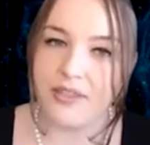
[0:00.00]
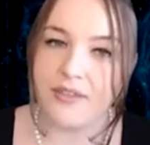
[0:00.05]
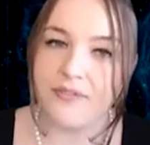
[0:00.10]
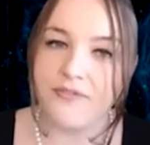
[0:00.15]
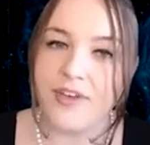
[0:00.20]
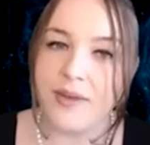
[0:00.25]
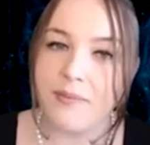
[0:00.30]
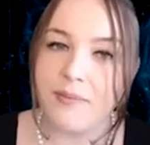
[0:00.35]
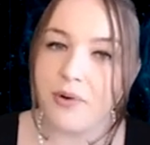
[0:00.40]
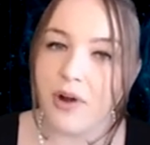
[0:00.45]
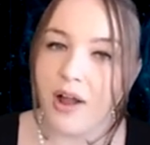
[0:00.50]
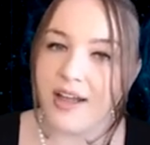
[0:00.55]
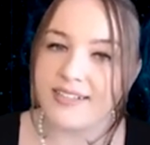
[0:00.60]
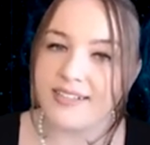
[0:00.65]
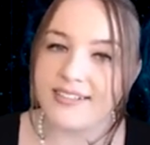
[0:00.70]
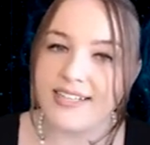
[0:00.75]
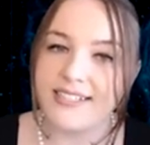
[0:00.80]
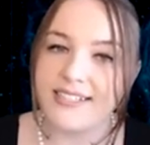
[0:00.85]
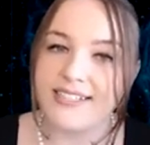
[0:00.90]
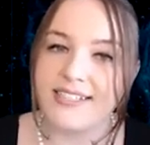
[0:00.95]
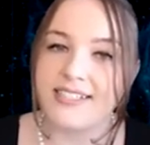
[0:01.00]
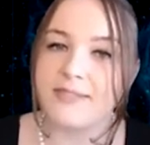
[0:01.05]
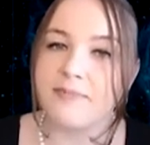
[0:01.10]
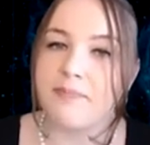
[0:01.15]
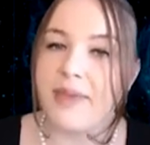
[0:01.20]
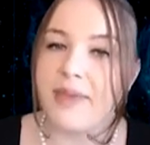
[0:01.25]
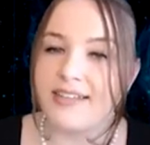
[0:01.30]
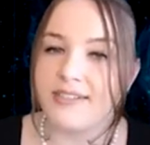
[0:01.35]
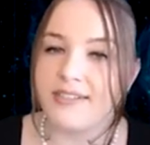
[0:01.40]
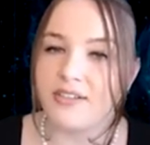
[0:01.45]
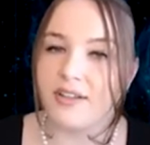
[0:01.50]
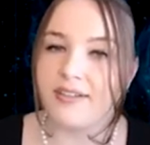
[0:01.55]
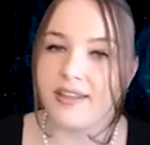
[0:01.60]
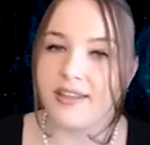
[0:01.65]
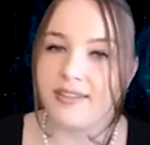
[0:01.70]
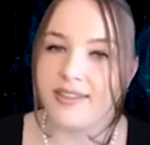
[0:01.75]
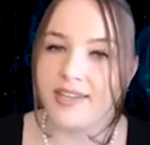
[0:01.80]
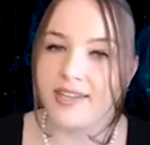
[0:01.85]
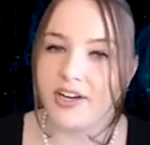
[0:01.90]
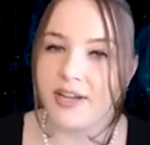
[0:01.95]
The FIP process is based on
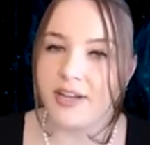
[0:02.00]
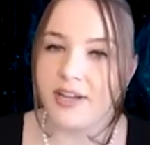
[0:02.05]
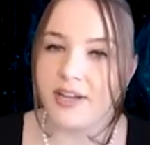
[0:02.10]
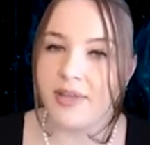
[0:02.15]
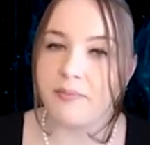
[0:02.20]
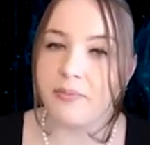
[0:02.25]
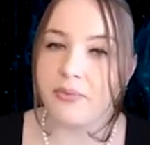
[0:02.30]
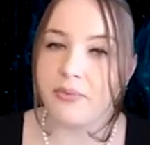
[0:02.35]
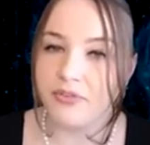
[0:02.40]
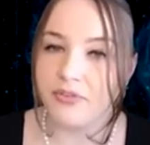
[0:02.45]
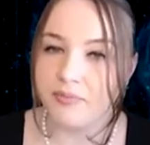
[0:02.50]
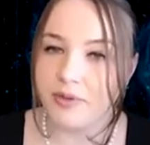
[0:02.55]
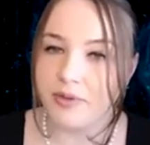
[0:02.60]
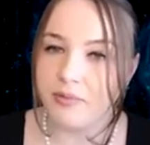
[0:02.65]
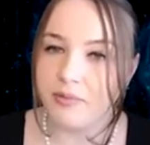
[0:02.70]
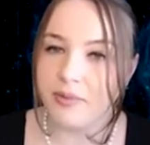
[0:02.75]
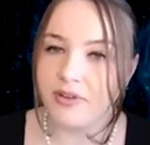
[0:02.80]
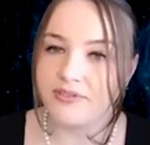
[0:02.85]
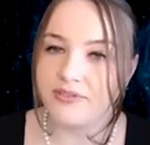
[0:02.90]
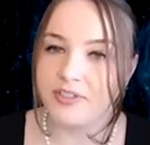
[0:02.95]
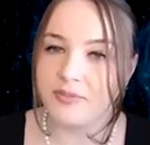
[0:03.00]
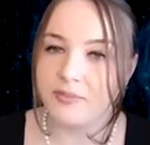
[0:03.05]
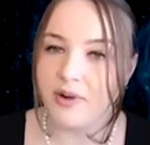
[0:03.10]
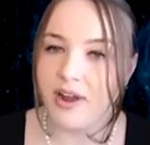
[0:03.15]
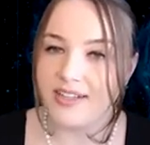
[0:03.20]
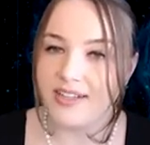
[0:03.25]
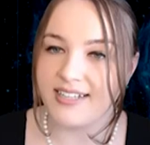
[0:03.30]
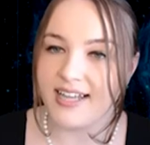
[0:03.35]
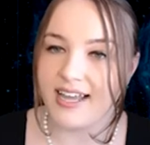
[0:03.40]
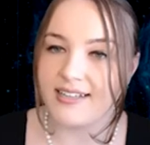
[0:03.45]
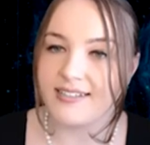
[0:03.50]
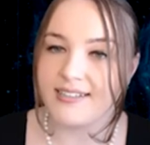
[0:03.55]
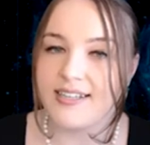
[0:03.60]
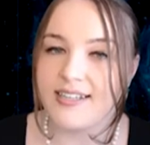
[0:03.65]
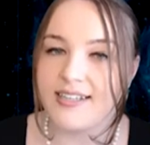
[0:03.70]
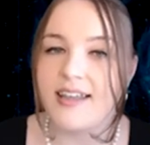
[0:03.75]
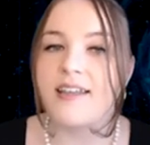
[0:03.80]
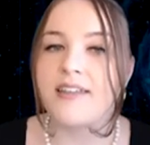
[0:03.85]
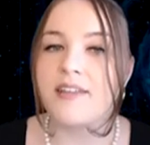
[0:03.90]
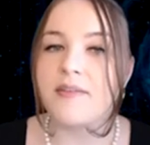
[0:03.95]
the Ethereum Improvement Proposals
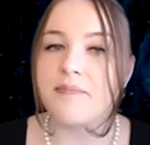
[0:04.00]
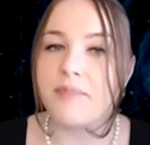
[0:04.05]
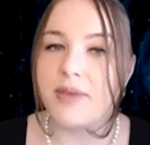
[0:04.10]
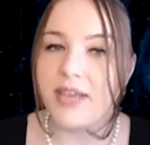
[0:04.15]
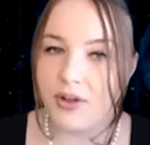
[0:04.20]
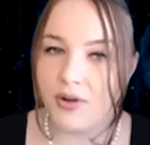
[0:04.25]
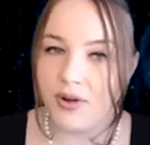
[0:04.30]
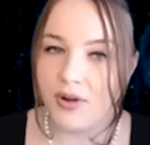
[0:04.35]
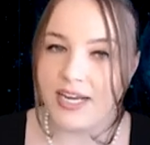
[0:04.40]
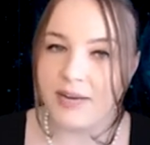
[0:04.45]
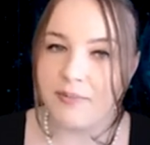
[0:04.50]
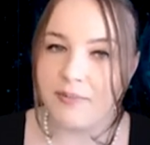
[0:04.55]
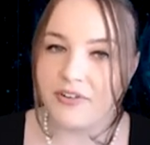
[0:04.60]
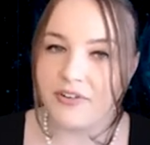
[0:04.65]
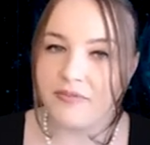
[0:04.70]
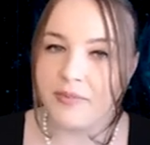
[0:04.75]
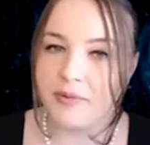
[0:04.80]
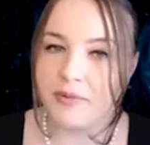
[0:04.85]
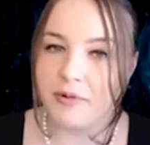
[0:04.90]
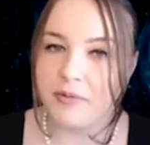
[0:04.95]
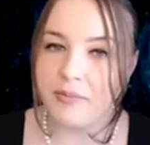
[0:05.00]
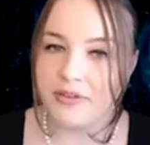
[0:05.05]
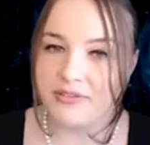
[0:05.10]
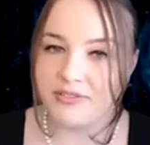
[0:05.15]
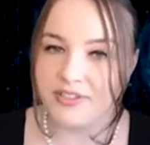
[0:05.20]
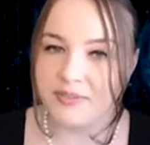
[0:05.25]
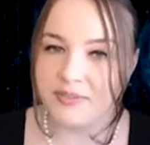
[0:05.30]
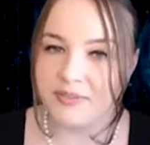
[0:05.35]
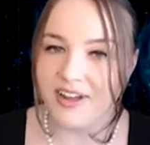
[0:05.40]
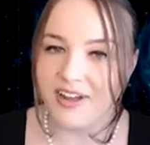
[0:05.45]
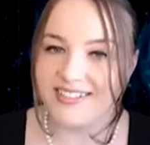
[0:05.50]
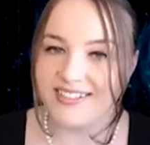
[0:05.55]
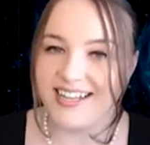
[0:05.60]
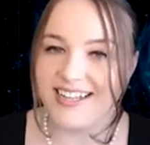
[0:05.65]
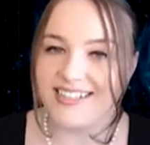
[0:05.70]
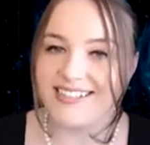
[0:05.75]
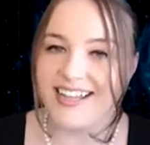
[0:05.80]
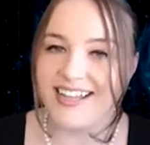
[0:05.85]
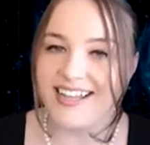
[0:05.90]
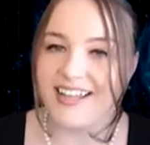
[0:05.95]
process, the Bitcoin Improvement Proposals
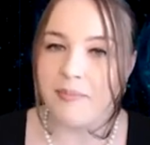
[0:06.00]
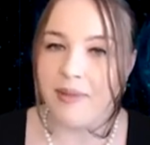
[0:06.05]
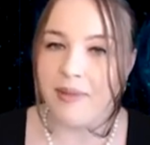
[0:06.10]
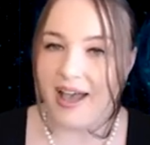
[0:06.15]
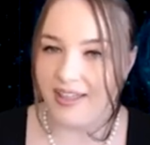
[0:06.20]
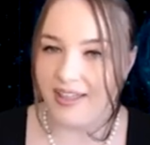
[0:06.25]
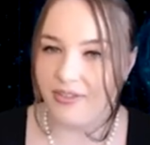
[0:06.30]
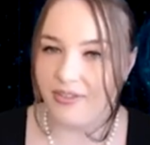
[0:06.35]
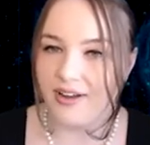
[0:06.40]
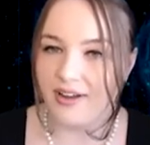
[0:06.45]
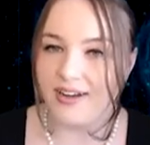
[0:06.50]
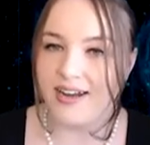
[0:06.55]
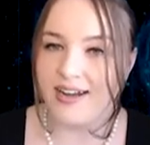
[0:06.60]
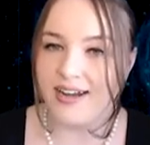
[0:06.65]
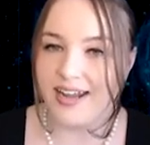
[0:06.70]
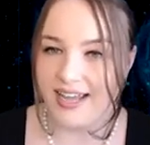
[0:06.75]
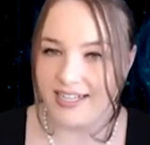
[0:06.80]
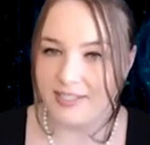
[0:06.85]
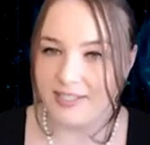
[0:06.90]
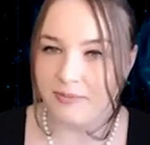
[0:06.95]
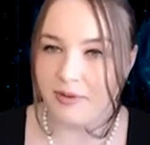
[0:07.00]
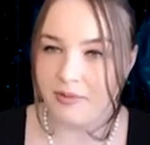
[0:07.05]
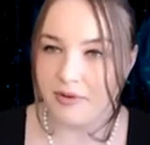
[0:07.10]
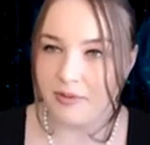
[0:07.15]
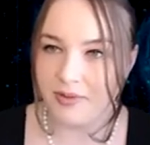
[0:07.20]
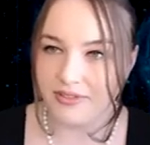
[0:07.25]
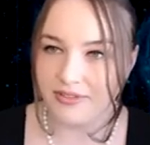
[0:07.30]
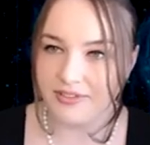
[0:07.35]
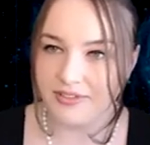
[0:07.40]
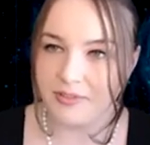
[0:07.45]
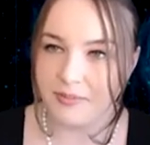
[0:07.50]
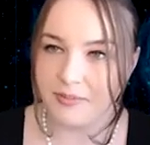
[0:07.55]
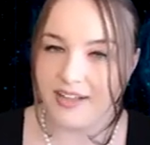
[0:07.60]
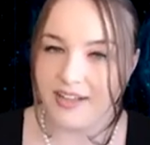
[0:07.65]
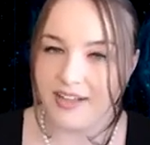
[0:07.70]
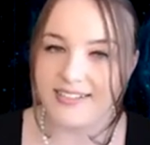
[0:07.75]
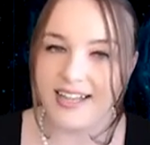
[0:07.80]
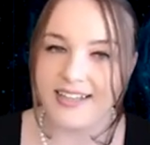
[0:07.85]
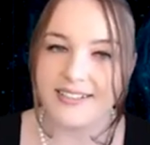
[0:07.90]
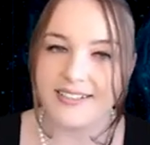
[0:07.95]
process, and the Python Enhancement Proposals
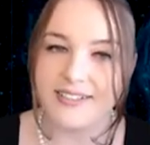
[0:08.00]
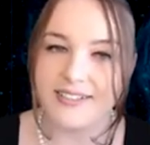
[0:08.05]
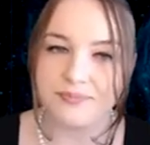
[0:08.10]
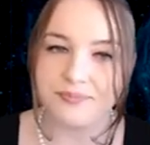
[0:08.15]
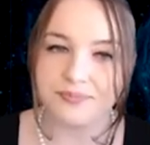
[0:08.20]
process.